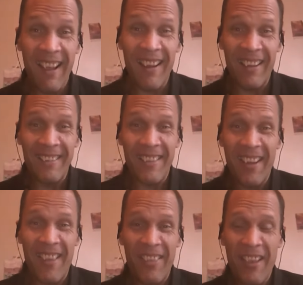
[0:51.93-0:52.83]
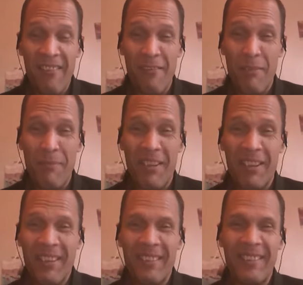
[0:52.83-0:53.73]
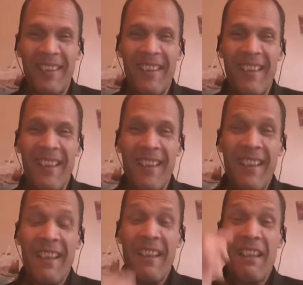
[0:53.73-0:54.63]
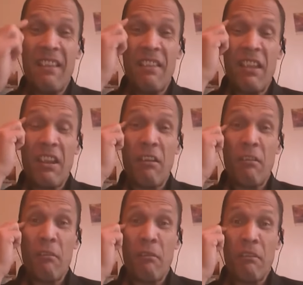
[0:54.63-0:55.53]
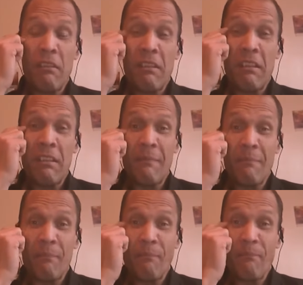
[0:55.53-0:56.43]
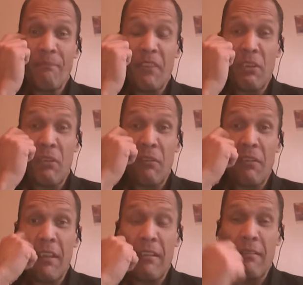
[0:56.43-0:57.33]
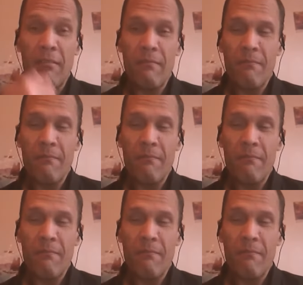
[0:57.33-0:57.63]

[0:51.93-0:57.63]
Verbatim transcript: gotta say it that way because they're really, you know, that